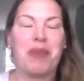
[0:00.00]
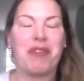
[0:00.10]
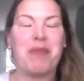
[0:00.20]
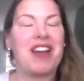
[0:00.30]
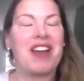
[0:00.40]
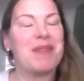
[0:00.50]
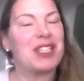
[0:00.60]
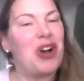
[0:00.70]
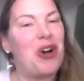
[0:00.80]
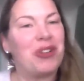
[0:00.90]
from what I've been
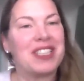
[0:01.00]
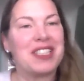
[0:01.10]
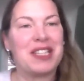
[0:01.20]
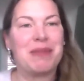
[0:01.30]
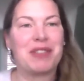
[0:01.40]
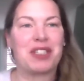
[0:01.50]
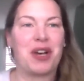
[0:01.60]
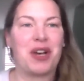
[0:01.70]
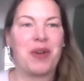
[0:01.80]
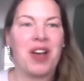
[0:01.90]
told, it seems as
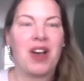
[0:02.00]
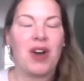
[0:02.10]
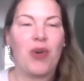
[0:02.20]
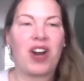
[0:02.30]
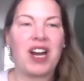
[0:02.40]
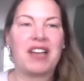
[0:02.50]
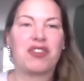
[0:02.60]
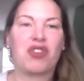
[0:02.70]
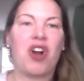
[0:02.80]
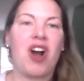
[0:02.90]
though
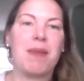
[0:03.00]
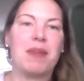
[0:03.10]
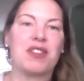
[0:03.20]
organized crime is